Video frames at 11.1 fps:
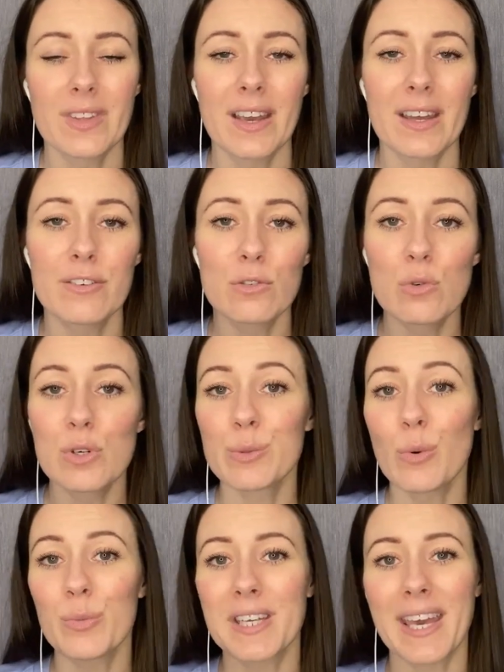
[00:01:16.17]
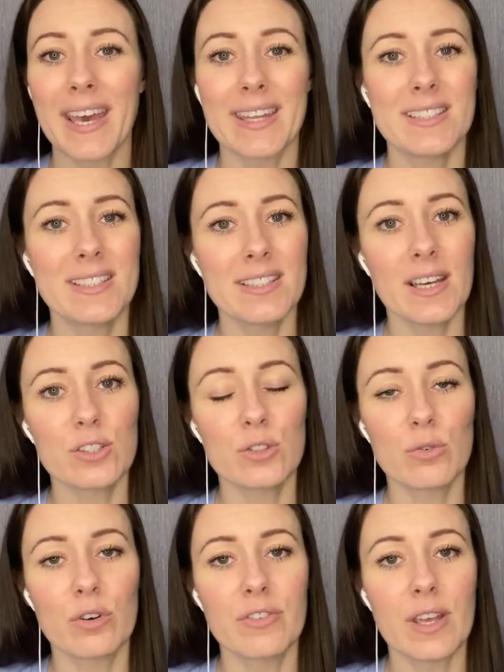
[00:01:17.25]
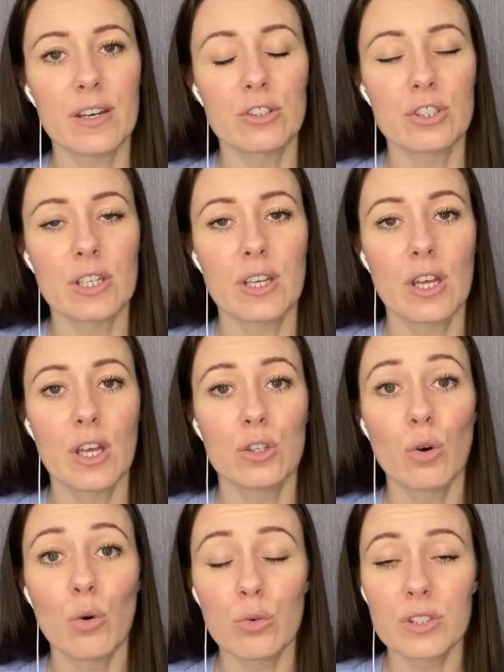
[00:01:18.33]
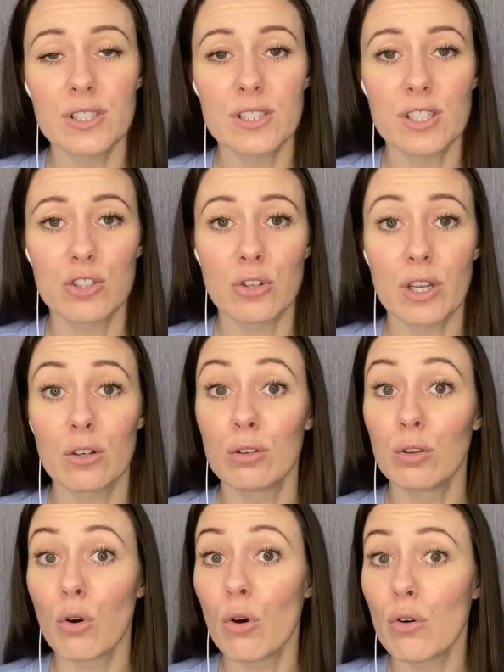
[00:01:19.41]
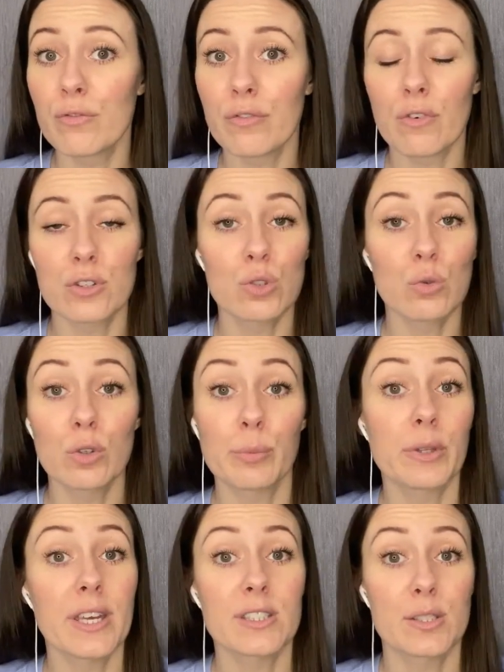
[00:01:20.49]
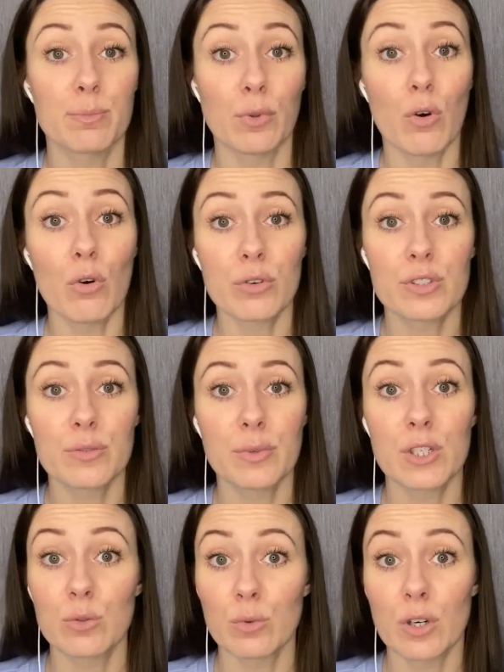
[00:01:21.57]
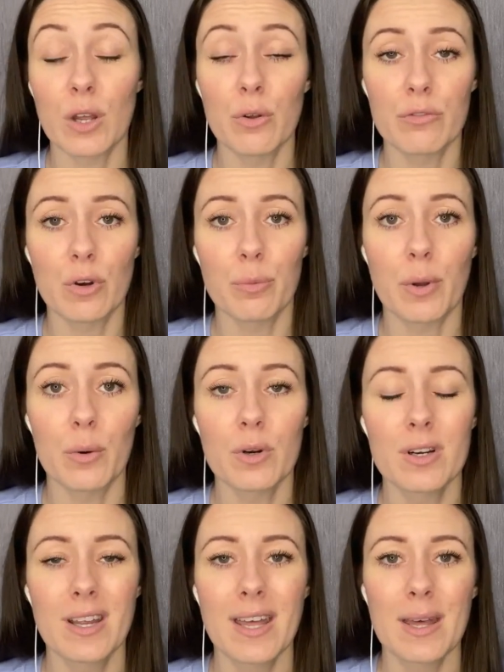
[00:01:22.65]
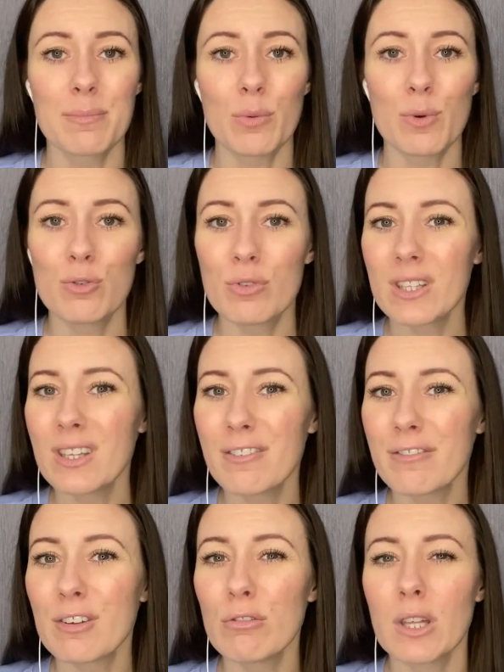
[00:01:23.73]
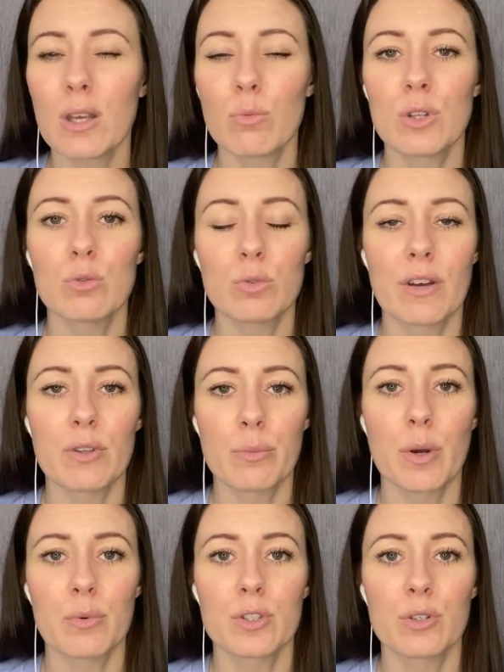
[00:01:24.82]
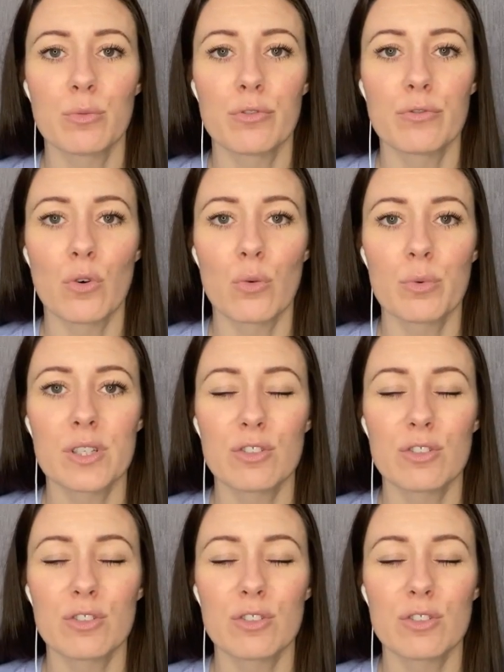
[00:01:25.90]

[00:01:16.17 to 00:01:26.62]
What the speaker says: And of course, when we get into that sort of energy, not only does it trigger a lot of solar plexus blocks because we're out of our power, but we really feel like we don't have the power to move forward.